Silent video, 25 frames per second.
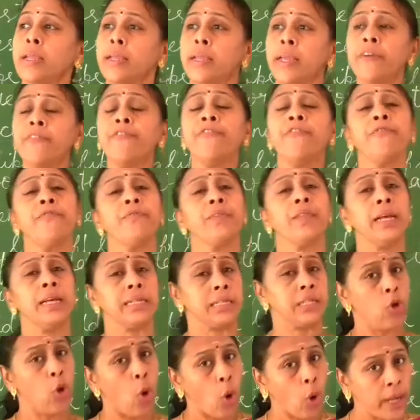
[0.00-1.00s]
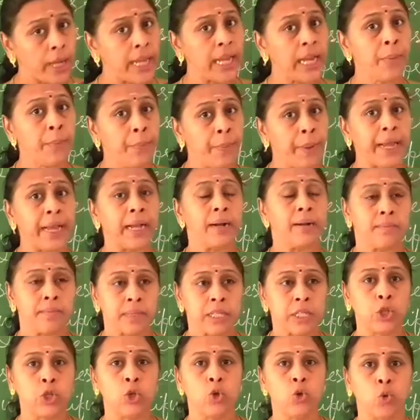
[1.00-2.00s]
If the soil
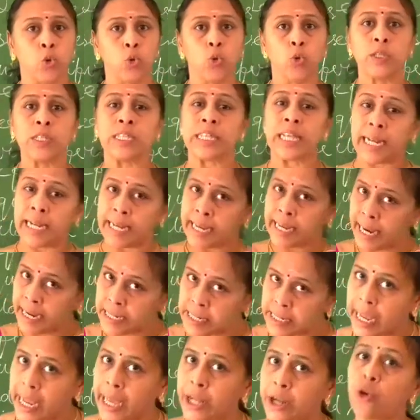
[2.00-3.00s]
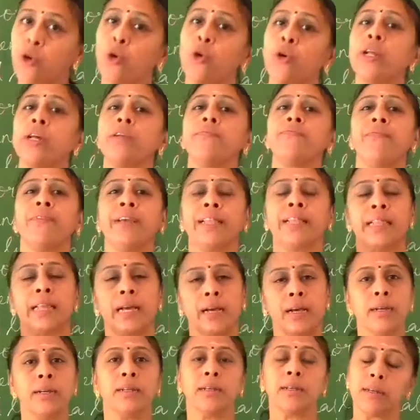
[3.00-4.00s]
becomes loose and get eroded with
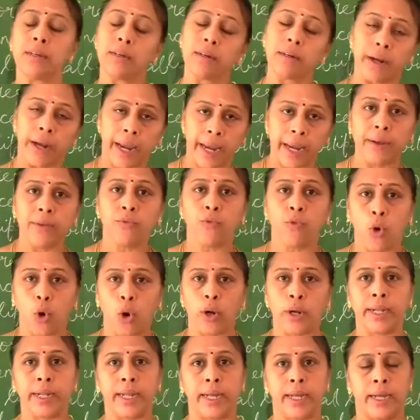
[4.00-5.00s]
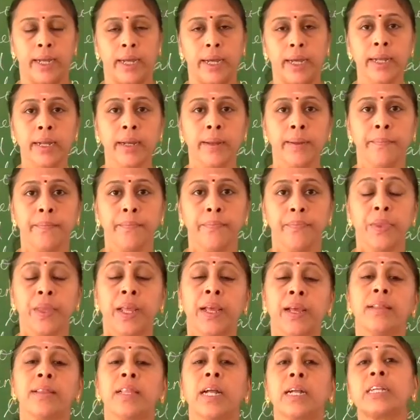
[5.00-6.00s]
the rainwater,
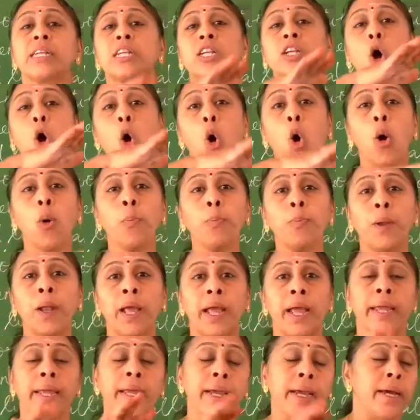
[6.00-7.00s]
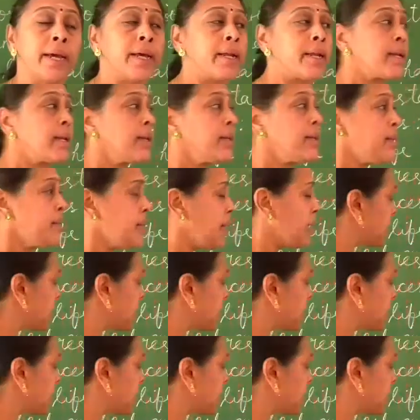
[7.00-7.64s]
the top layer, the